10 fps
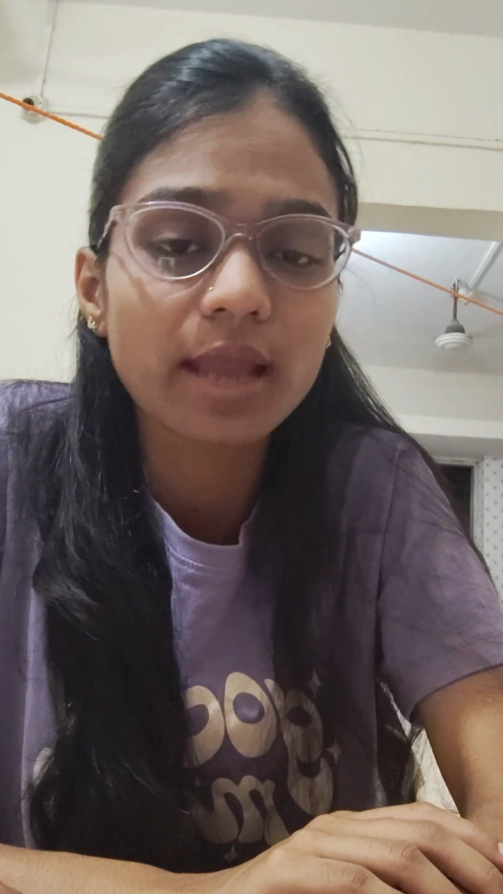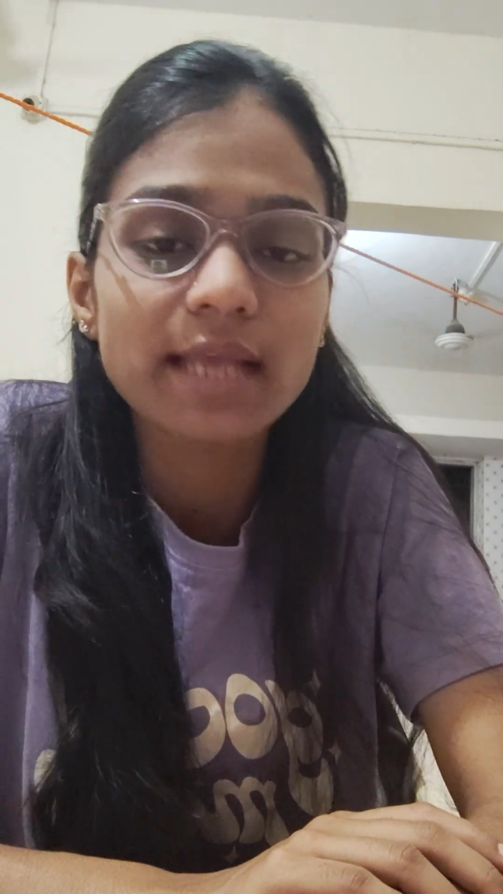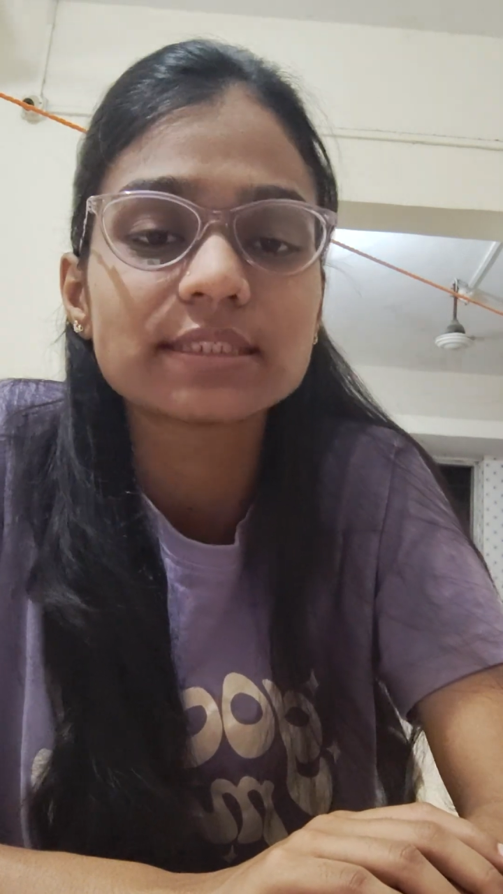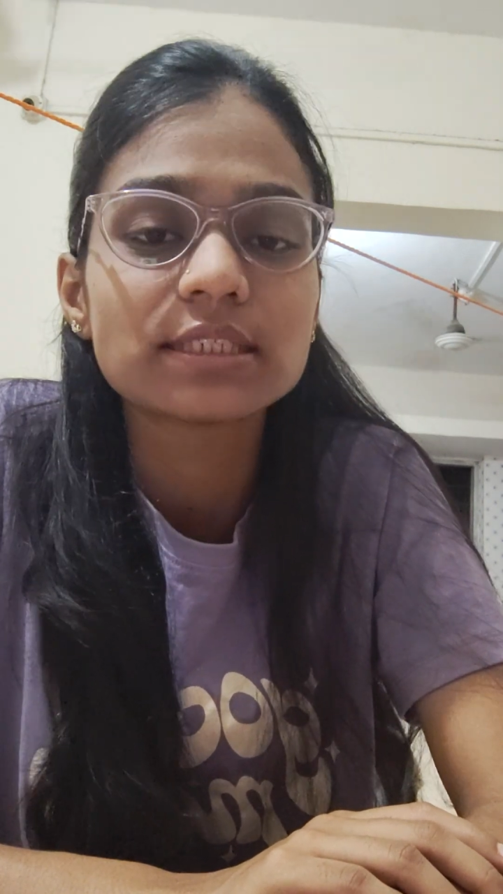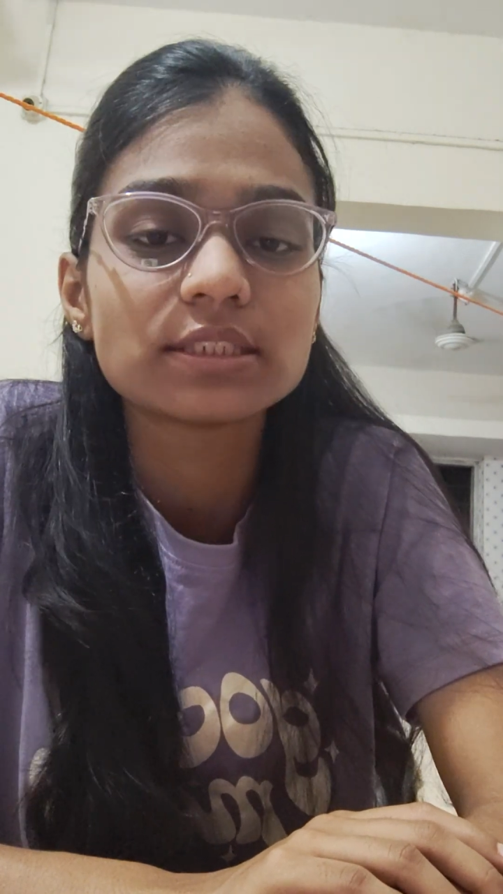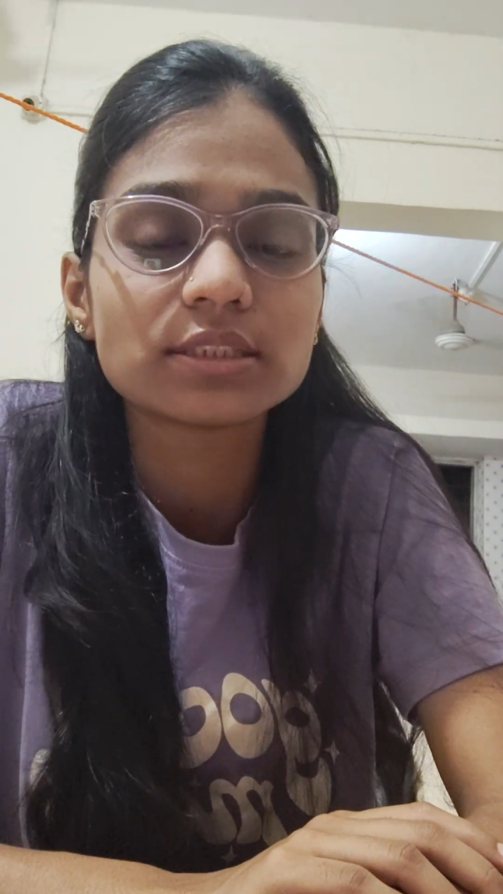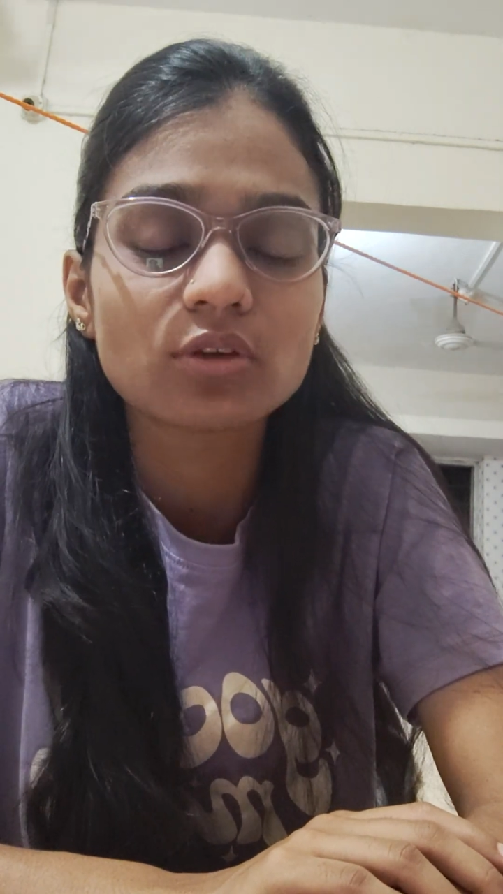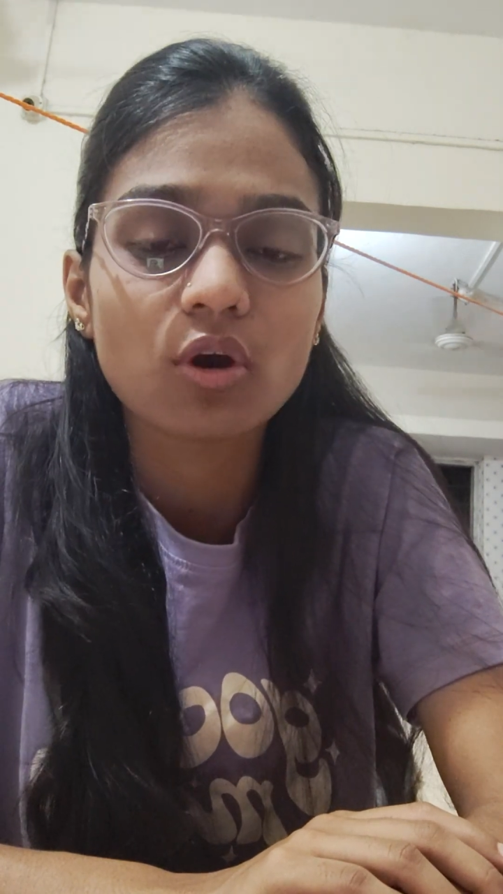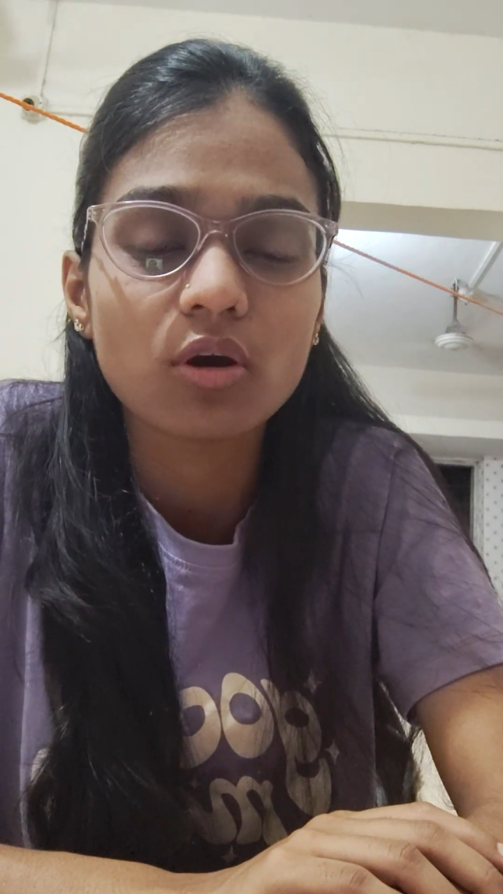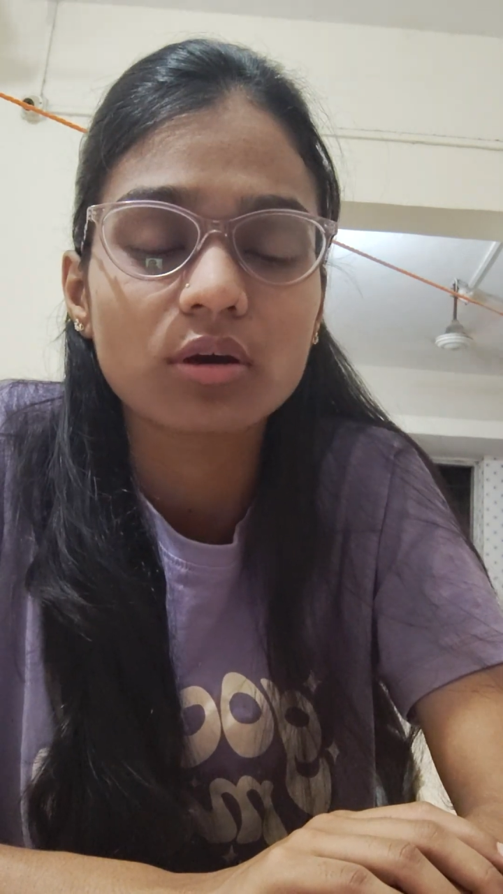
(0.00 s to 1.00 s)
gases
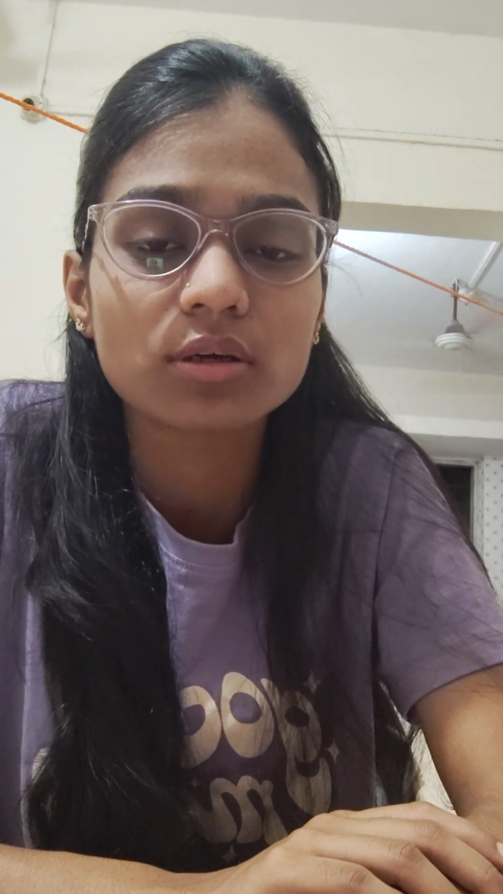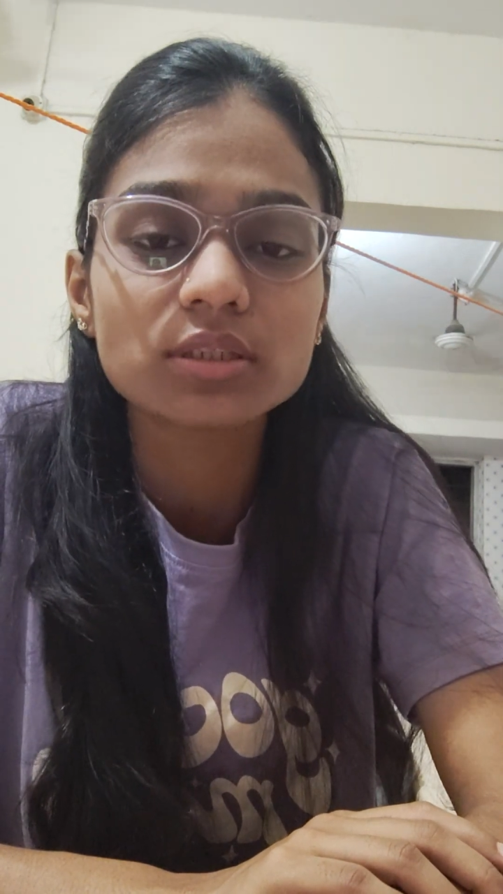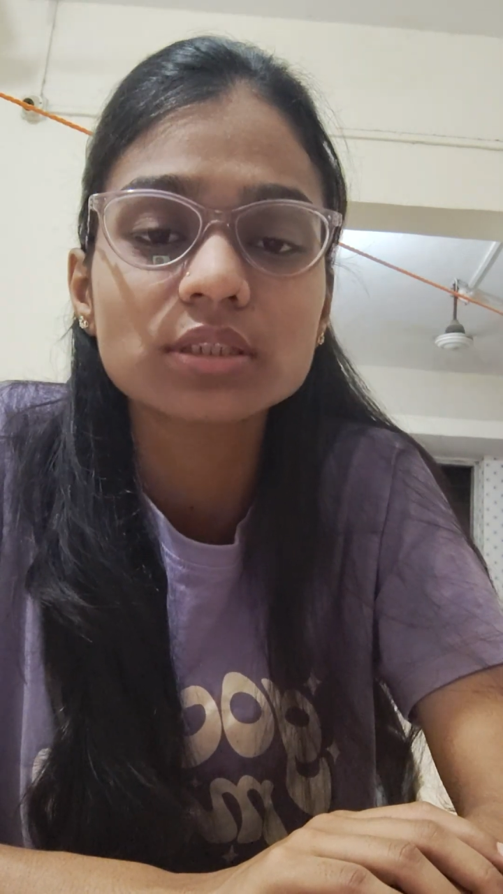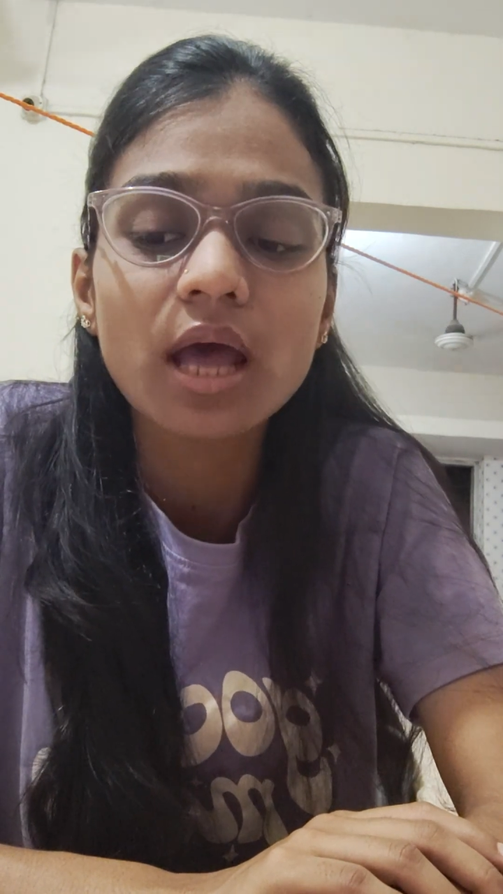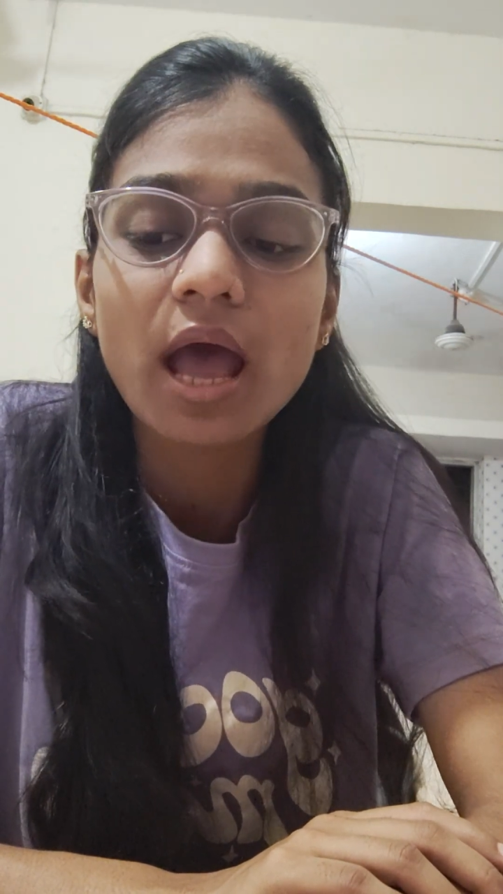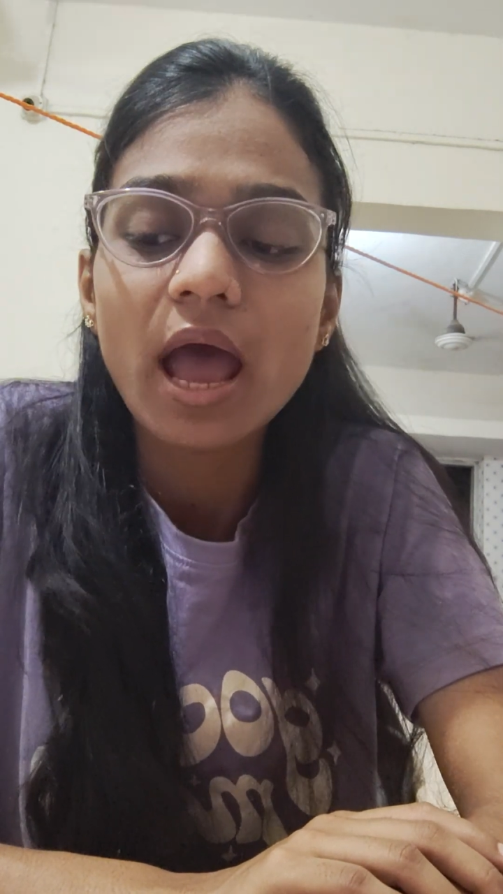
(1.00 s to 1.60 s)
occurs.